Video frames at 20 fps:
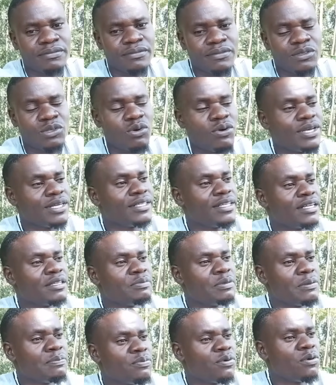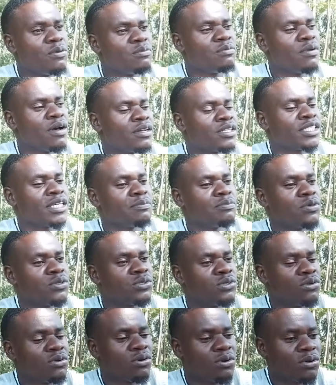knowing that people are supposed
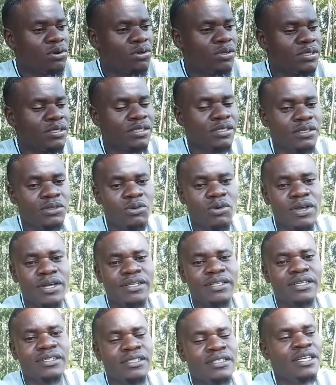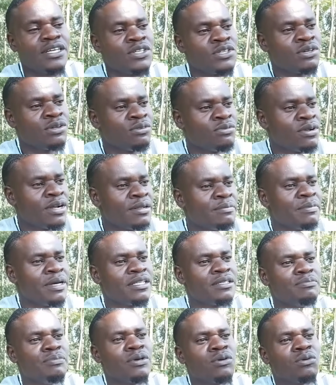to close, knowing that the children might
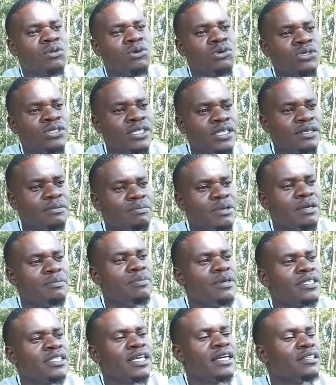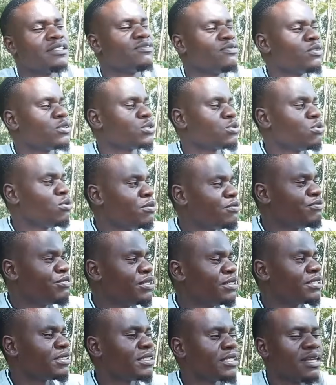be closing, maybe sent for school
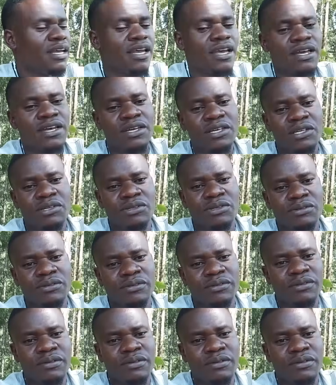fees, you know.